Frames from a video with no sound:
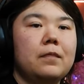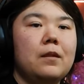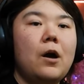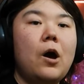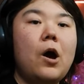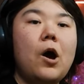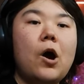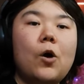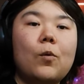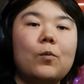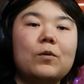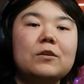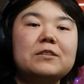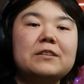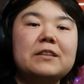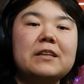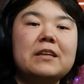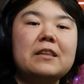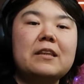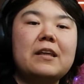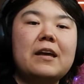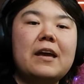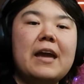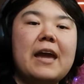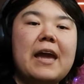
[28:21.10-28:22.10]
Oh, we're seeing
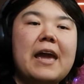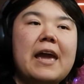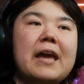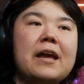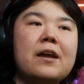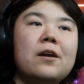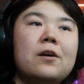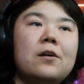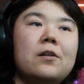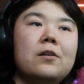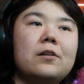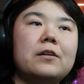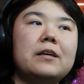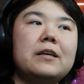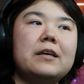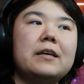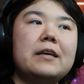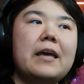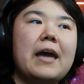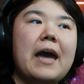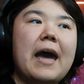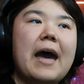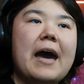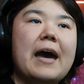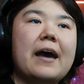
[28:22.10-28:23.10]
the angle he
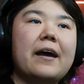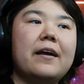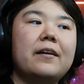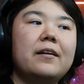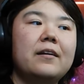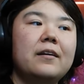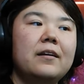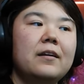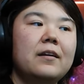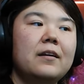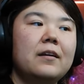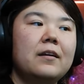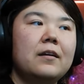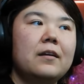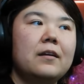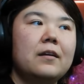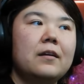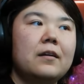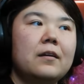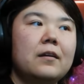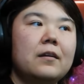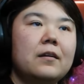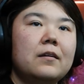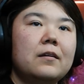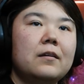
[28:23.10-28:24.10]
had.
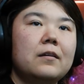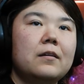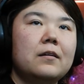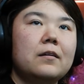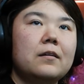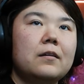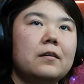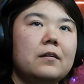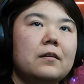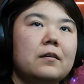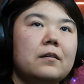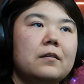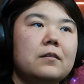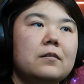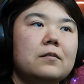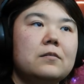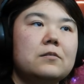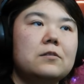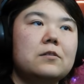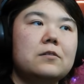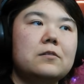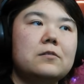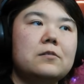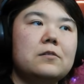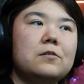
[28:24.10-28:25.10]

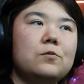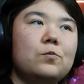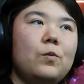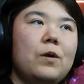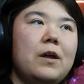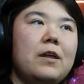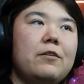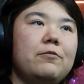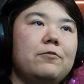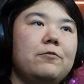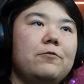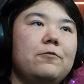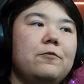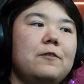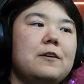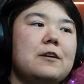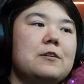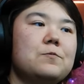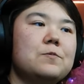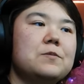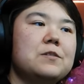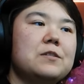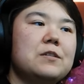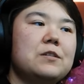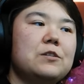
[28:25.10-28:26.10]
So this is when Fizz
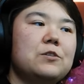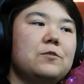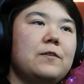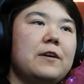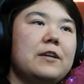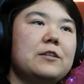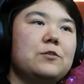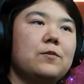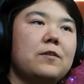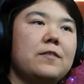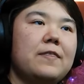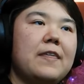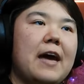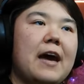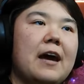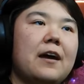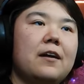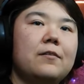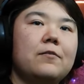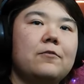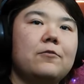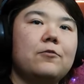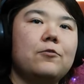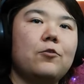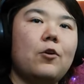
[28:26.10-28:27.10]
was in his face with
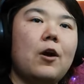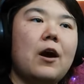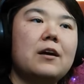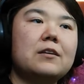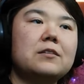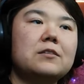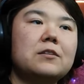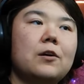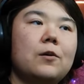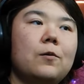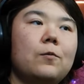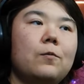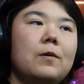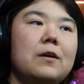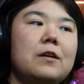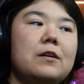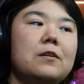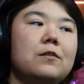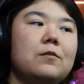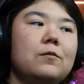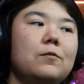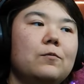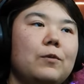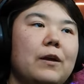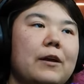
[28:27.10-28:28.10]
that. Fresco,
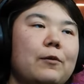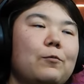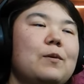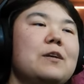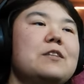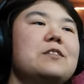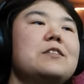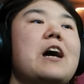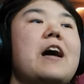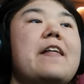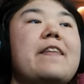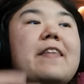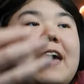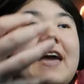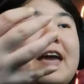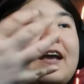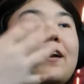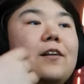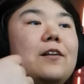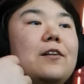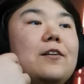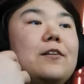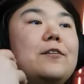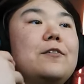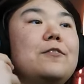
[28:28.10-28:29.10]
when, like, we saw the
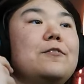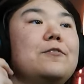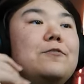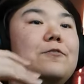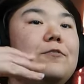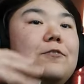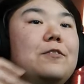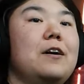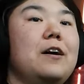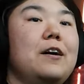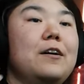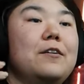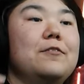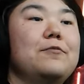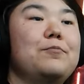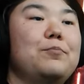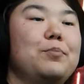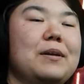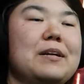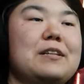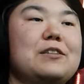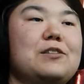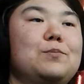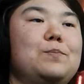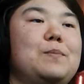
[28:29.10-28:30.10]
angle of
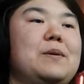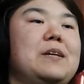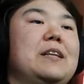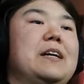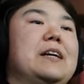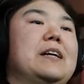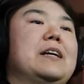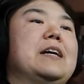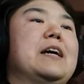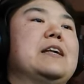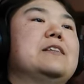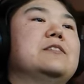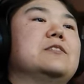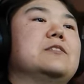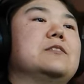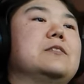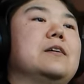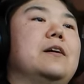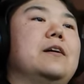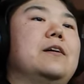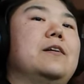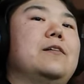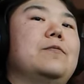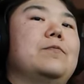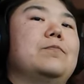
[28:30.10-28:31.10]
Blitz being, like, against
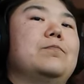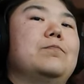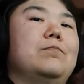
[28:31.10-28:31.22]
the